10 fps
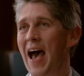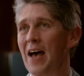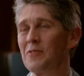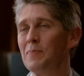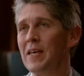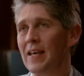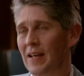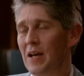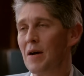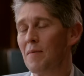as
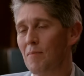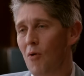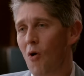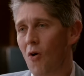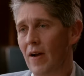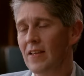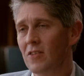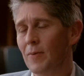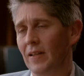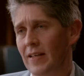being more
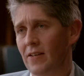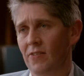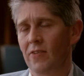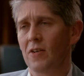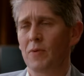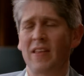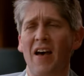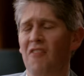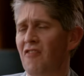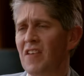intimately concerned with
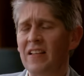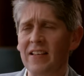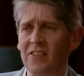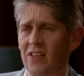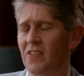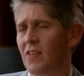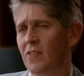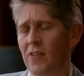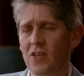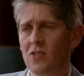our feelings, our
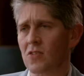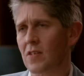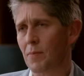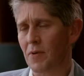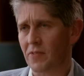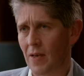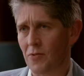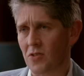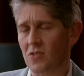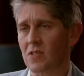sensations, our
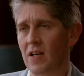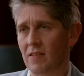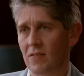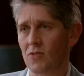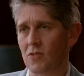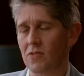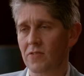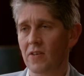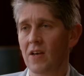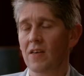perceptions, and our
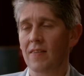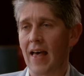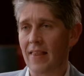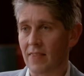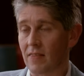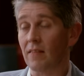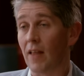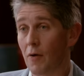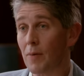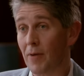thoughts than
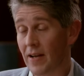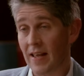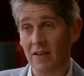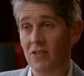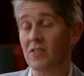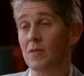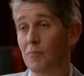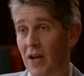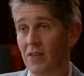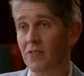lower brain areas, the
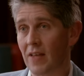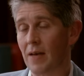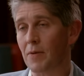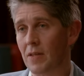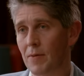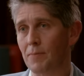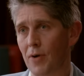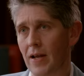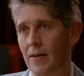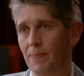brainstem and the
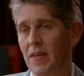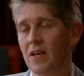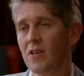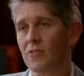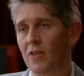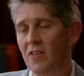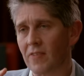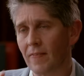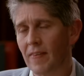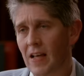midbrain. So there's
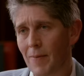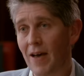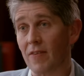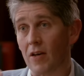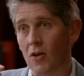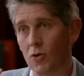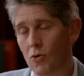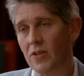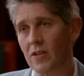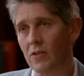something about the
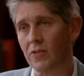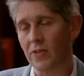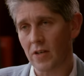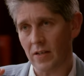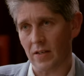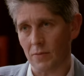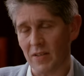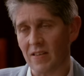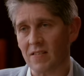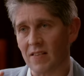cortical circuit
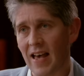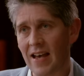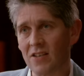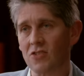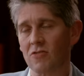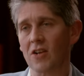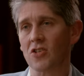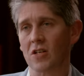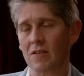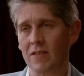with its layered
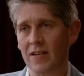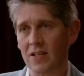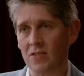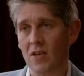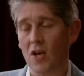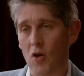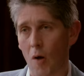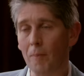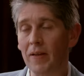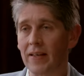structure and its
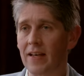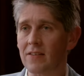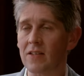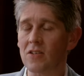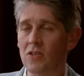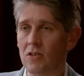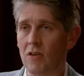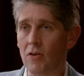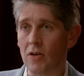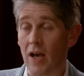complicated
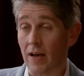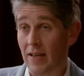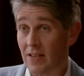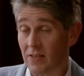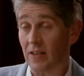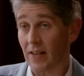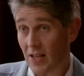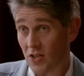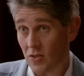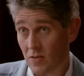
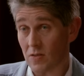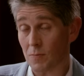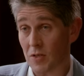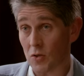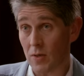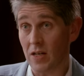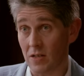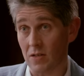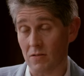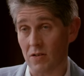interconnections between
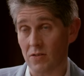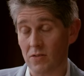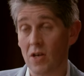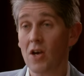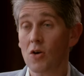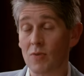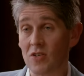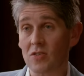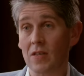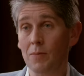neurons,
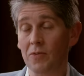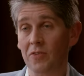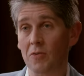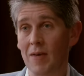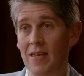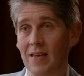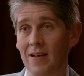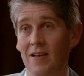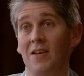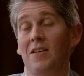which seems to make
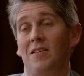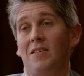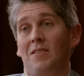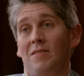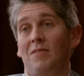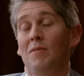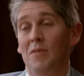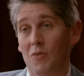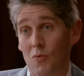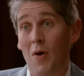it
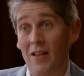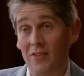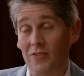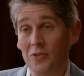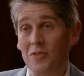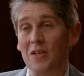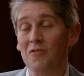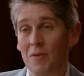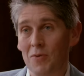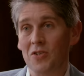well suited
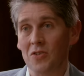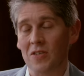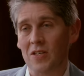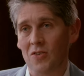for producing